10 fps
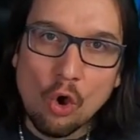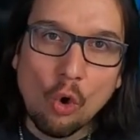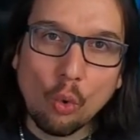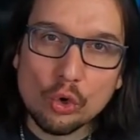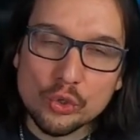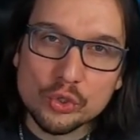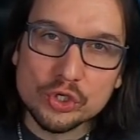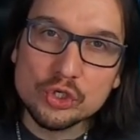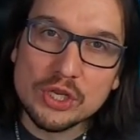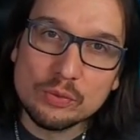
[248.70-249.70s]
or you
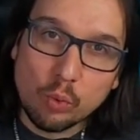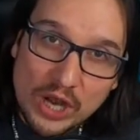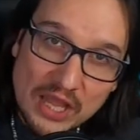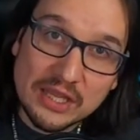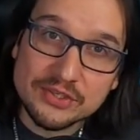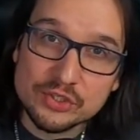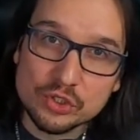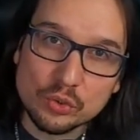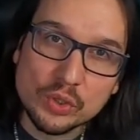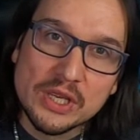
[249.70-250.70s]
can, what I like to
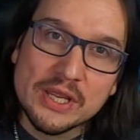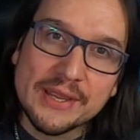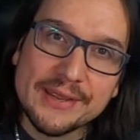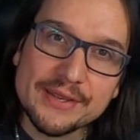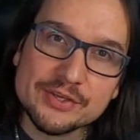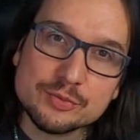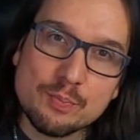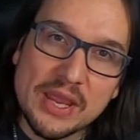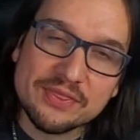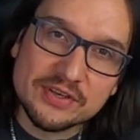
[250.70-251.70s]
do is
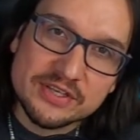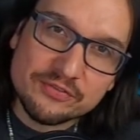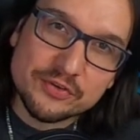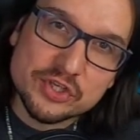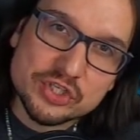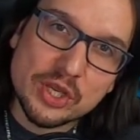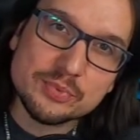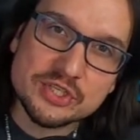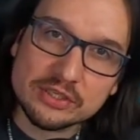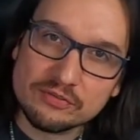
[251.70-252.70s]
make the different
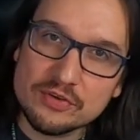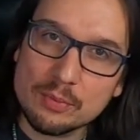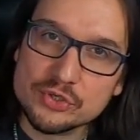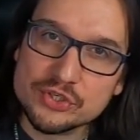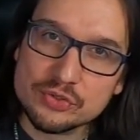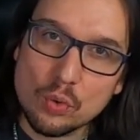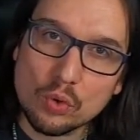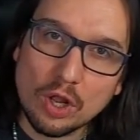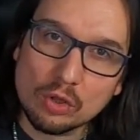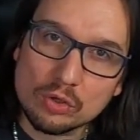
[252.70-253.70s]
subsect of numbers their own
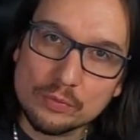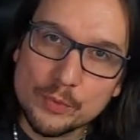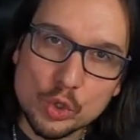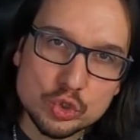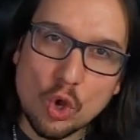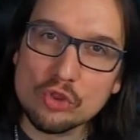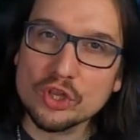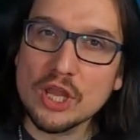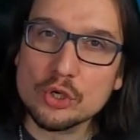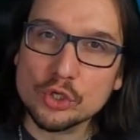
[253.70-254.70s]
color. You know, so all the
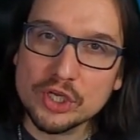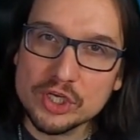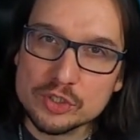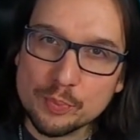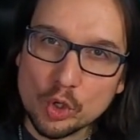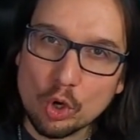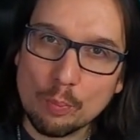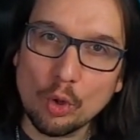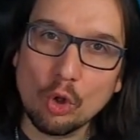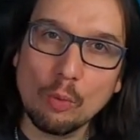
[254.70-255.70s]
letter keys
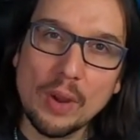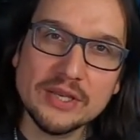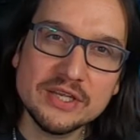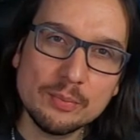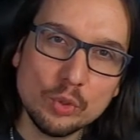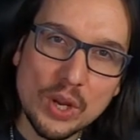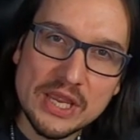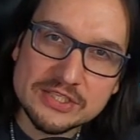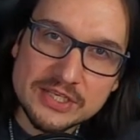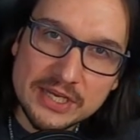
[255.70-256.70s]
purple, my
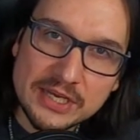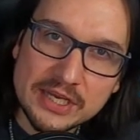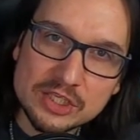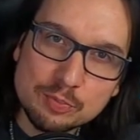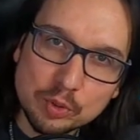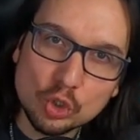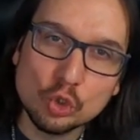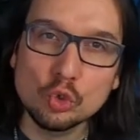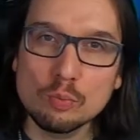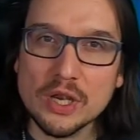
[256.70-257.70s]
WASD keys
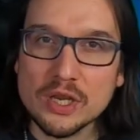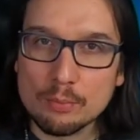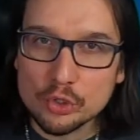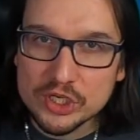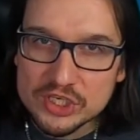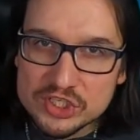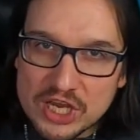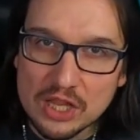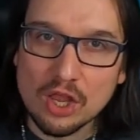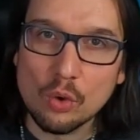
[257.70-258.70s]
blue, my number keys
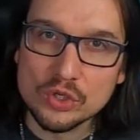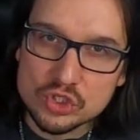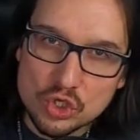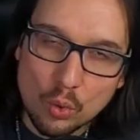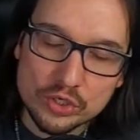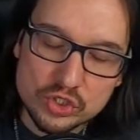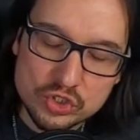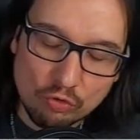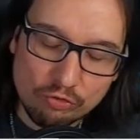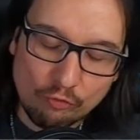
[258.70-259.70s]
yellow, and so on and
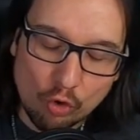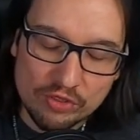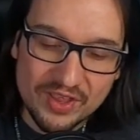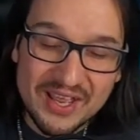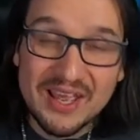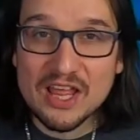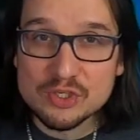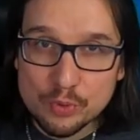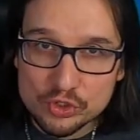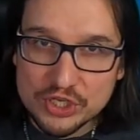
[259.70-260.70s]
so forth. And
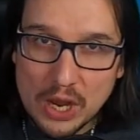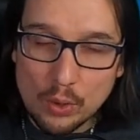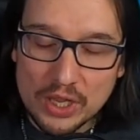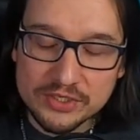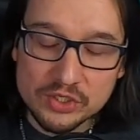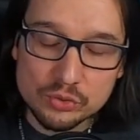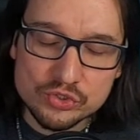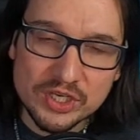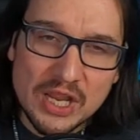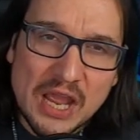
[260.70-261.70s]
that's personally how I like to use
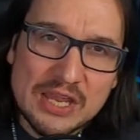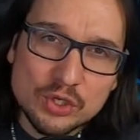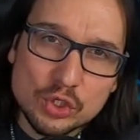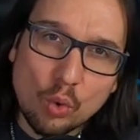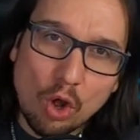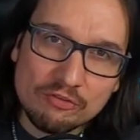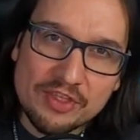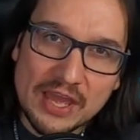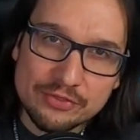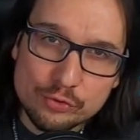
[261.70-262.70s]
it. And you can do all of
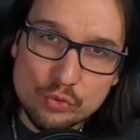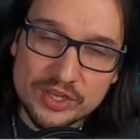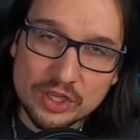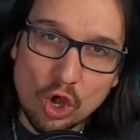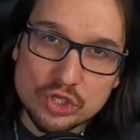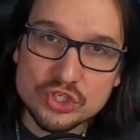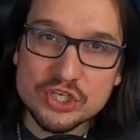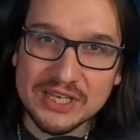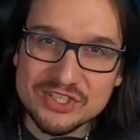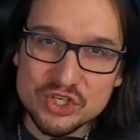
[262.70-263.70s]
that through the
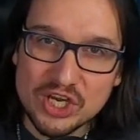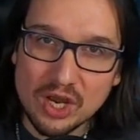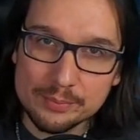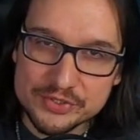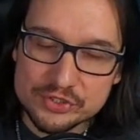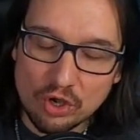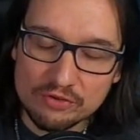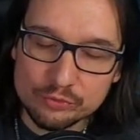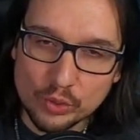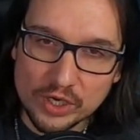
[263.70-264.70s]
Logitech G Hub
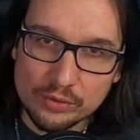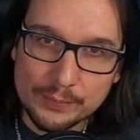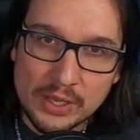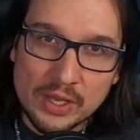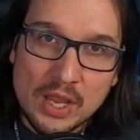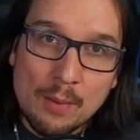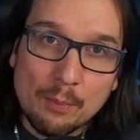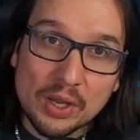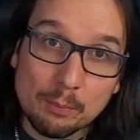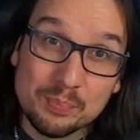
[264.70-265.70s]
software.
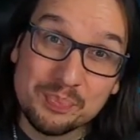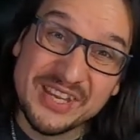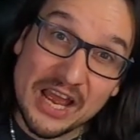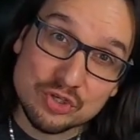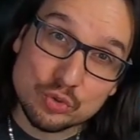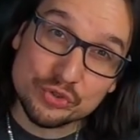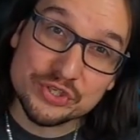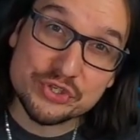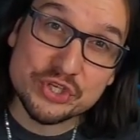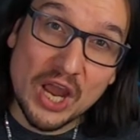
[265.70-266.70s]
But the actual
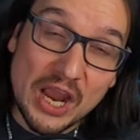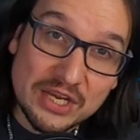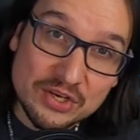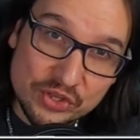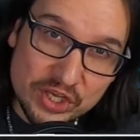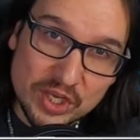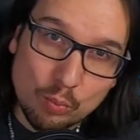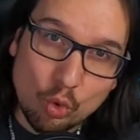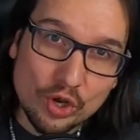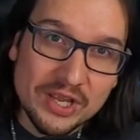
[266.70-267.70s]
design of the
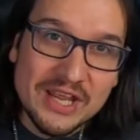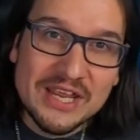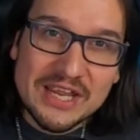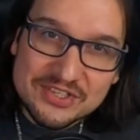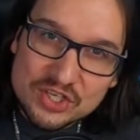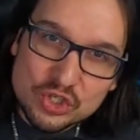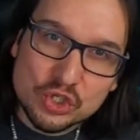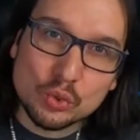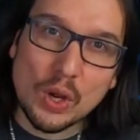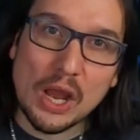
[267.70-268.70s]
keyboard isn't
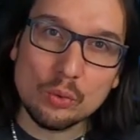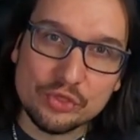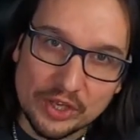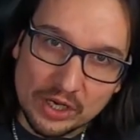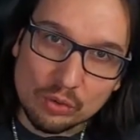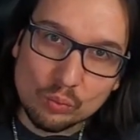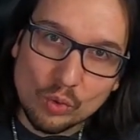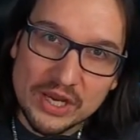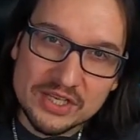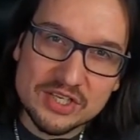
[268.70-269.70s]
too out there,
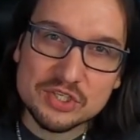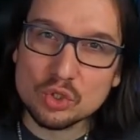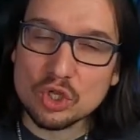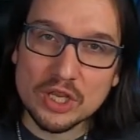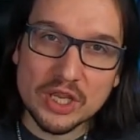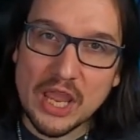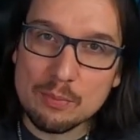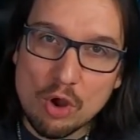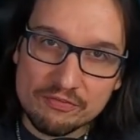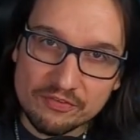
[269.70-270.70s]
right? It doesn't look like it
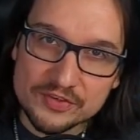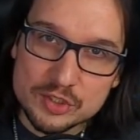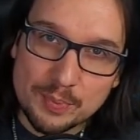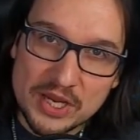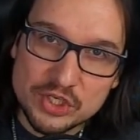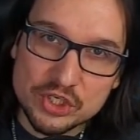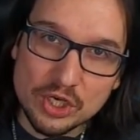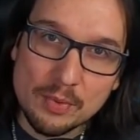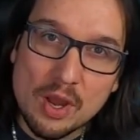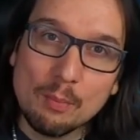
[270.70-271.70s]
came off of a
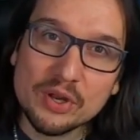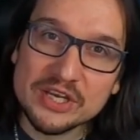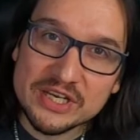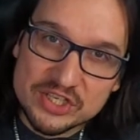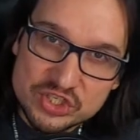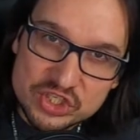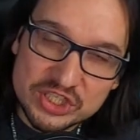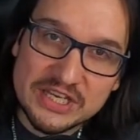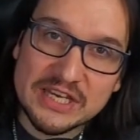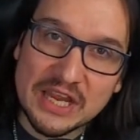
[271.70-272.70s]
spaceship, but it is
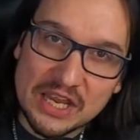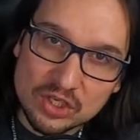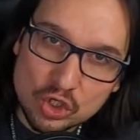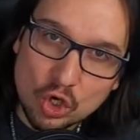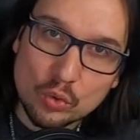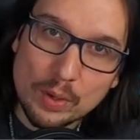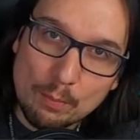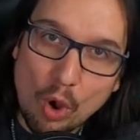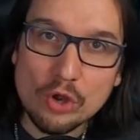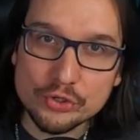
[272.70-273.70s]
sleek and current
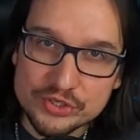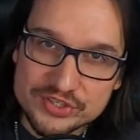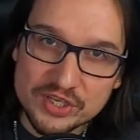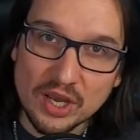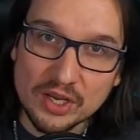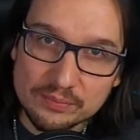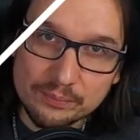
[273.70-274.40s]
modern design.